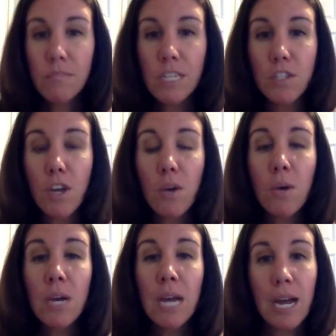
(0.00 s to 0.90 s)
So
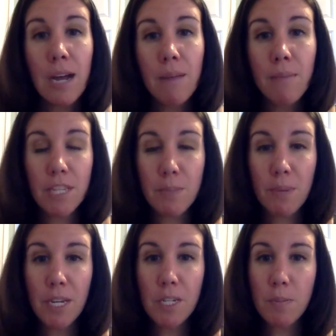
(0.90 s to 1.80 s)
this
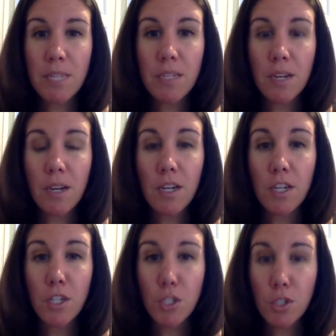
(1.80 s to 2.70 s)
plan is based on
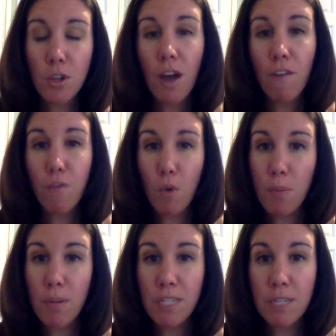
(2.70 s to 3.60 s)
four
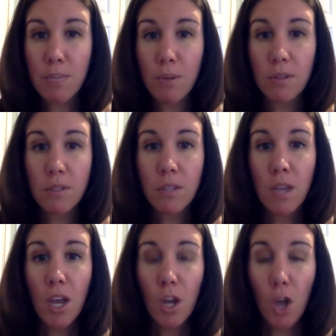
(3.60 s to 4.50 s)
principles
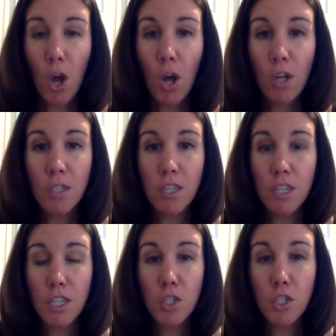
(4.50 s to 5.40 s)
called
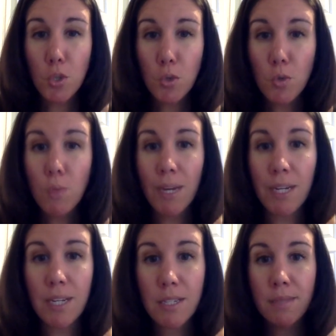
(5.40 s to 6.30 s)
the two
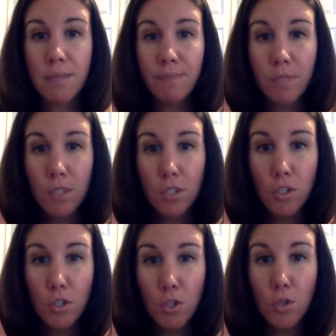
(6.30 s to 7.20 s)
bunnies.
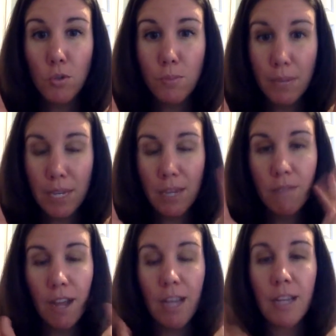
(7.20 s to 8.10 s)
To be
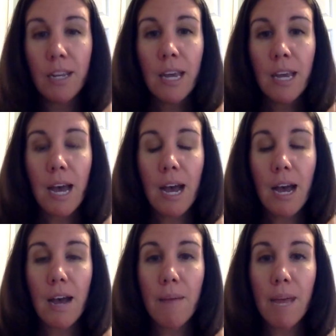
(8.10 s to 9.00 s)
right.
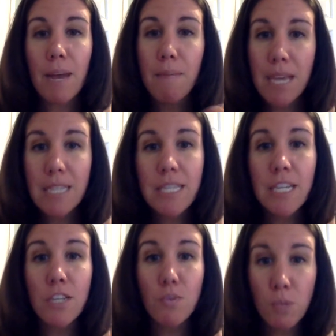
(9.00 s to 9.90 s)
And it makes
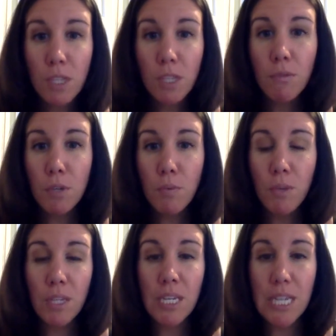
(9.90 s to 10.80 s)
things really, really,
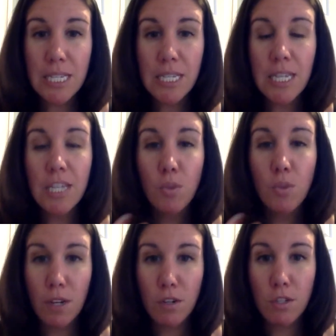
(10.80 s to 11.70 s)
really easy to
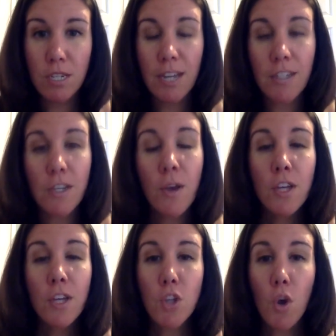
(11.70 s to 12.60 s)
understand.
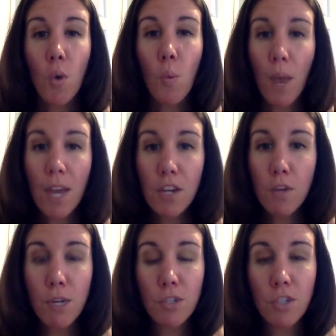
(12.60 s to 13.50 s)
So when you
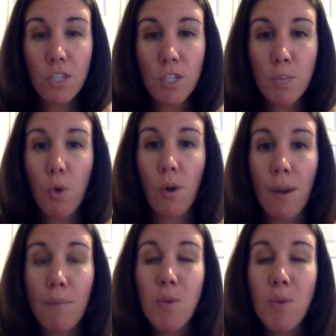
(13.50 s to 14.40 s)
purchase this
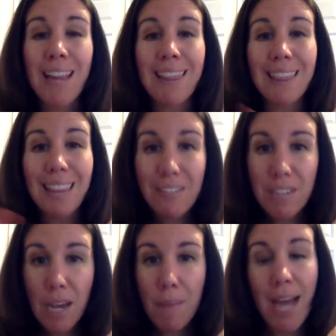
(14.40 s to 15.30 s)
program, you get
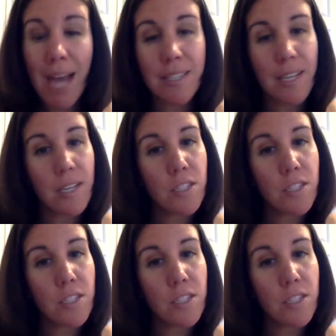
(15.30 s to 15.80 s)
lifetime access.